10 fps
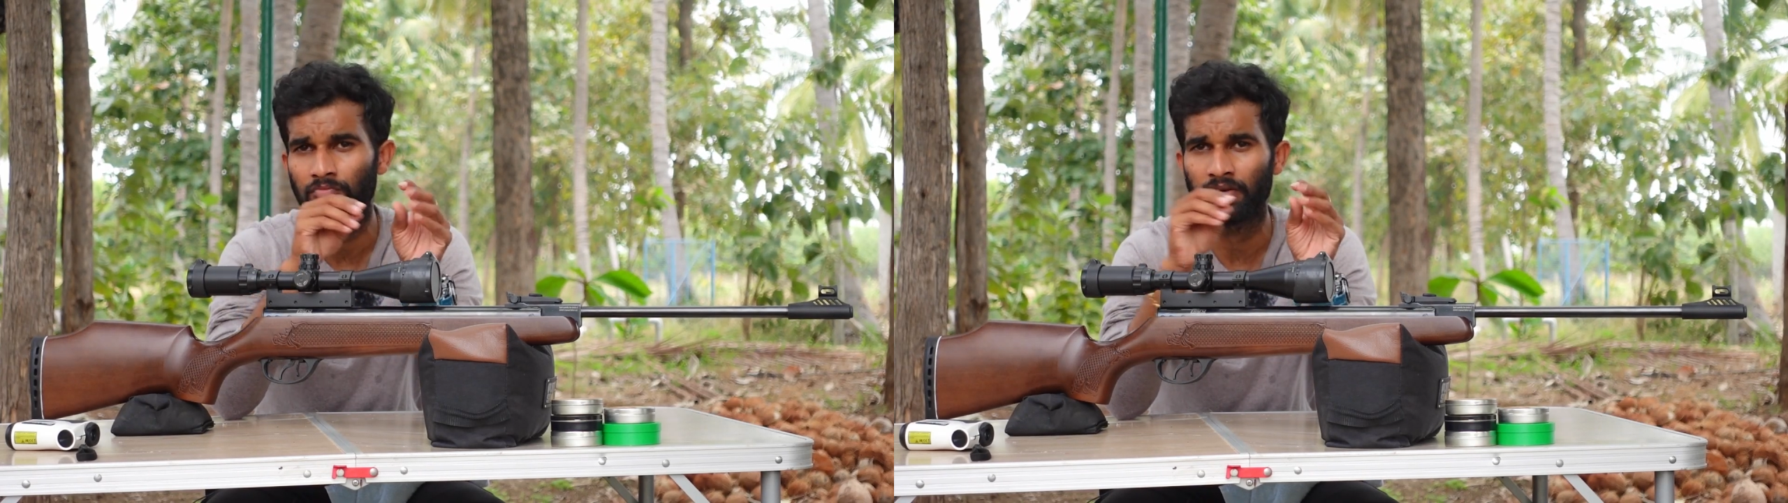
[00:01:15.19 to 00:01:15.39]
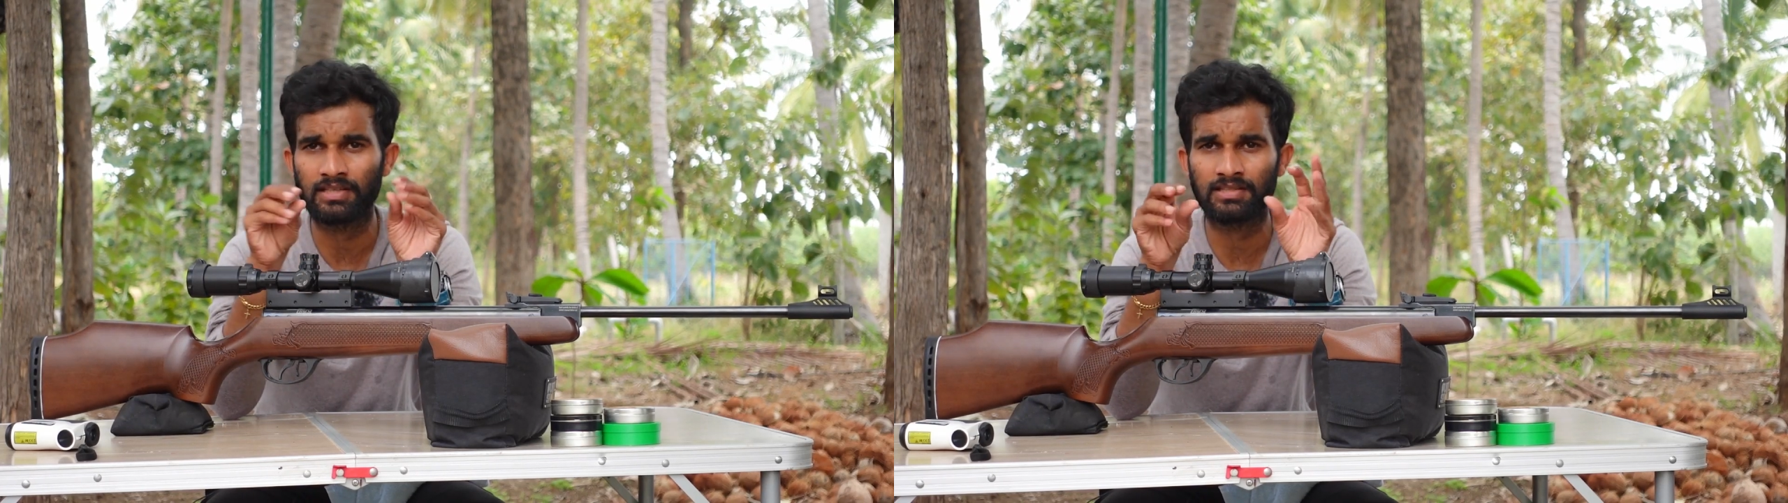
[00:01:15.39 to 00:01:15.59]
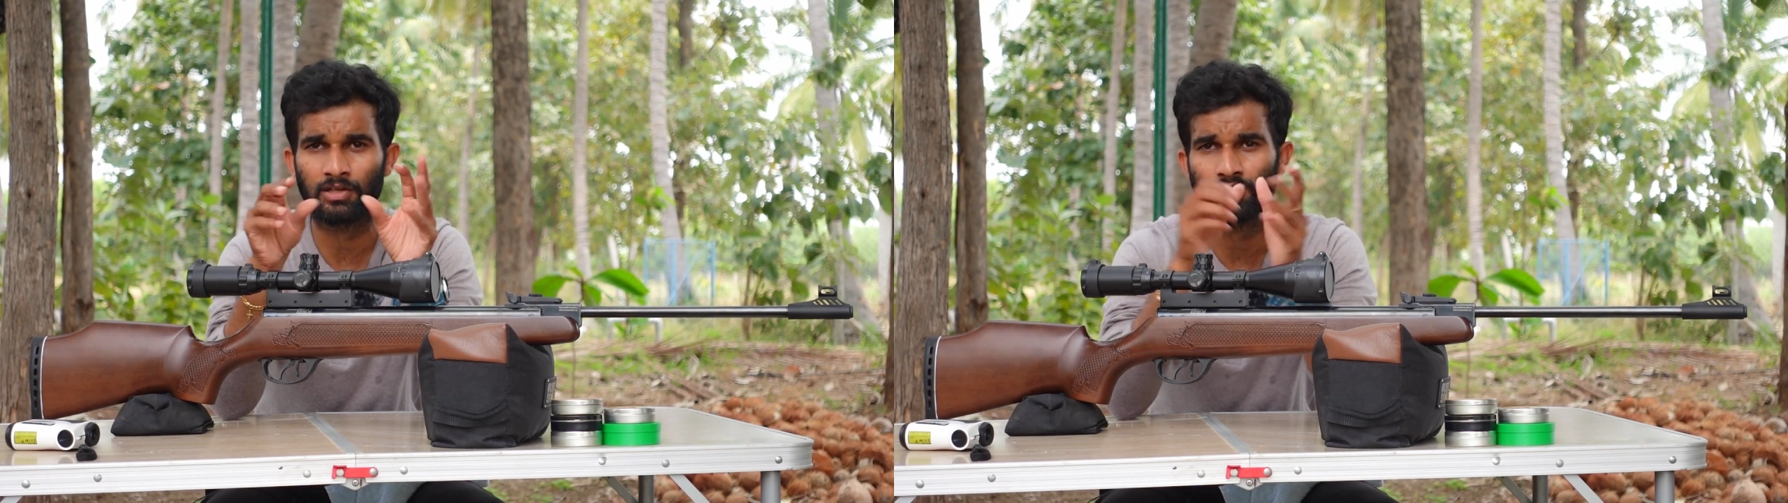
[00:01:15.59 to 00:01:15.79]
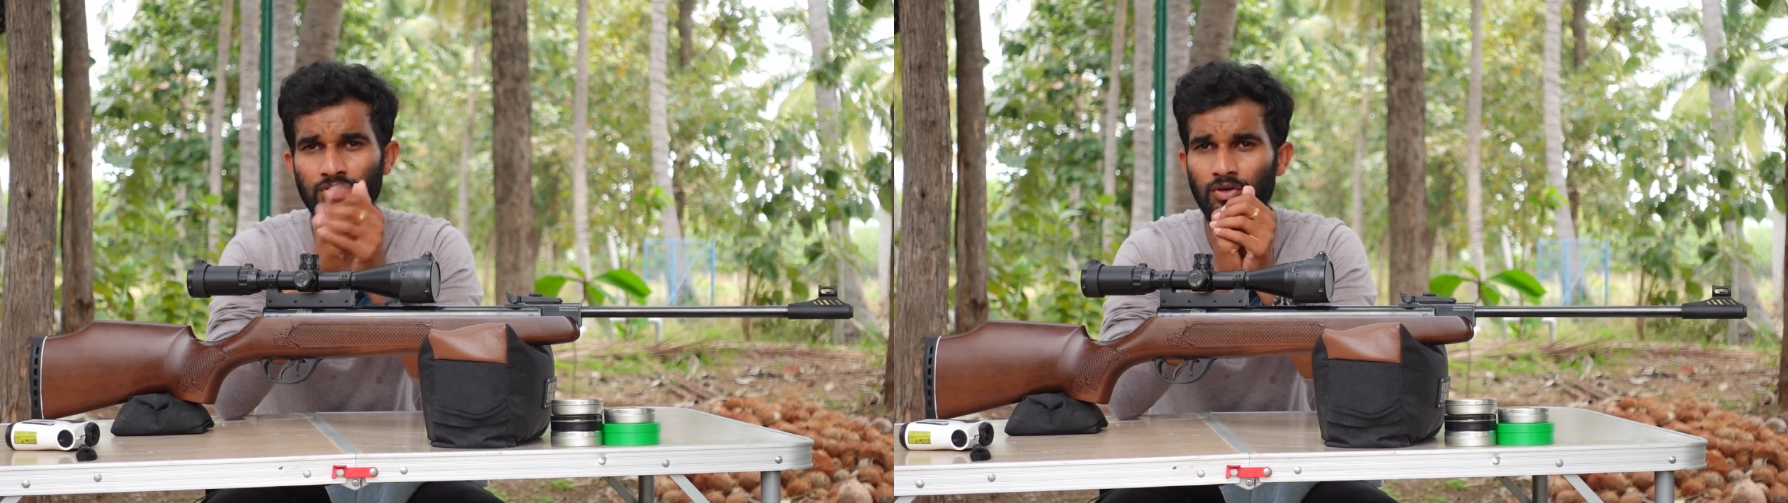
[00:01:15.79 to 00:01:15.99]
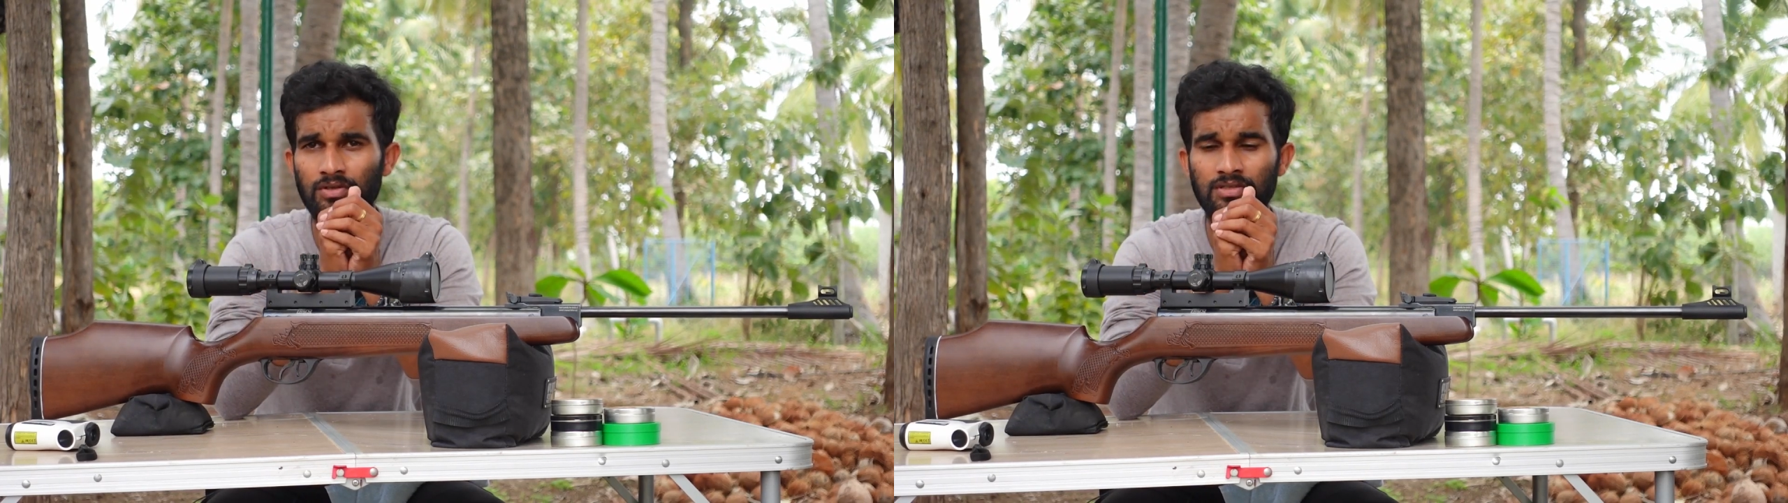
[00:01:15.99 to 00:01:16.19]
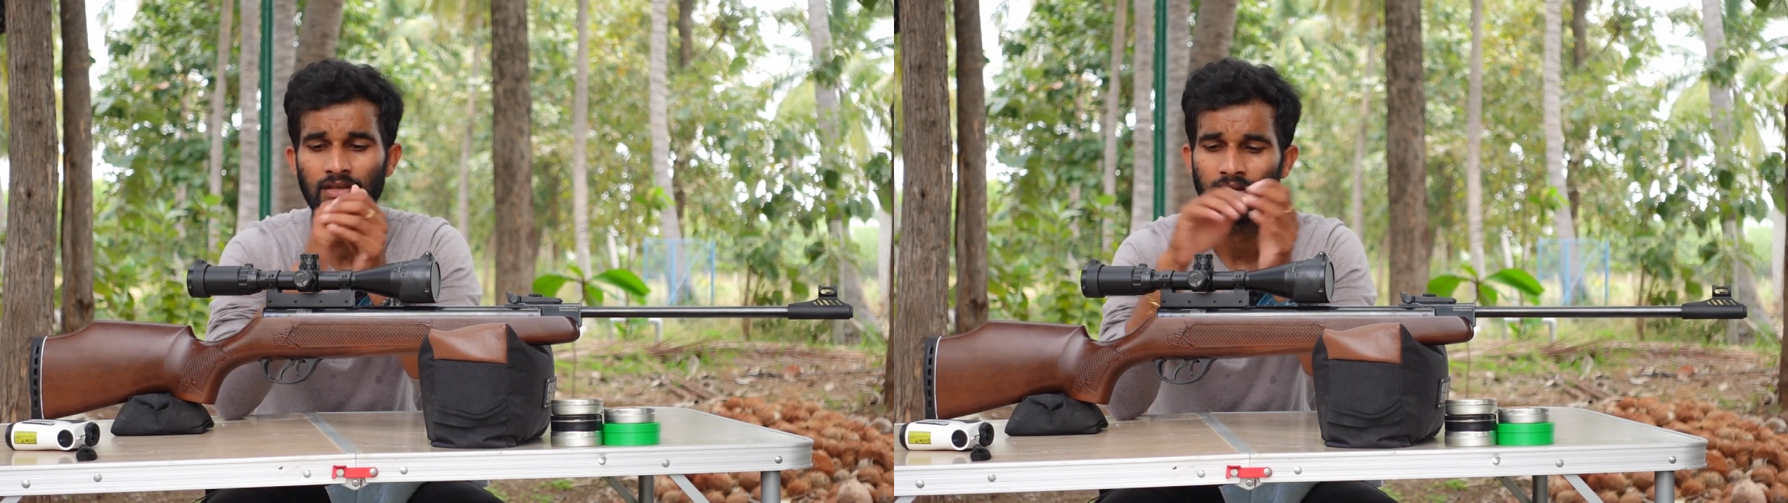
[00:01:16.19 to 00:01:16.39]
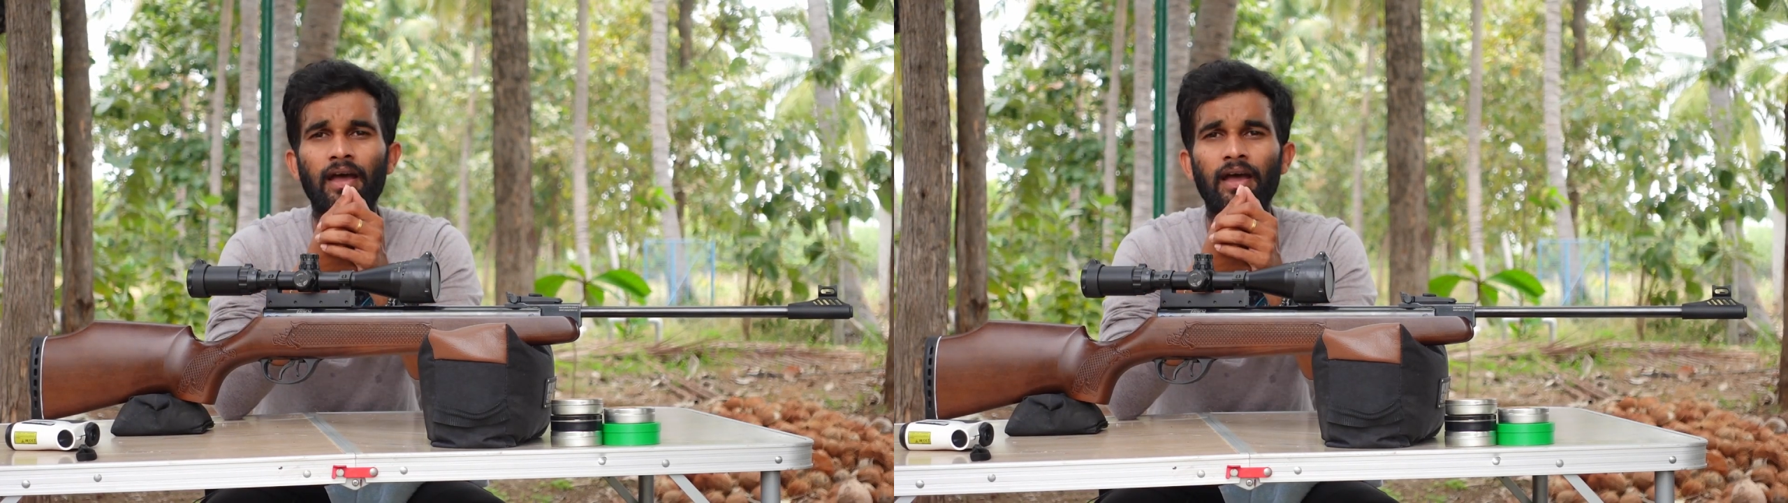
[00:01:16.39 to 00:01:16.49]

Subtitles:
less thousand shots,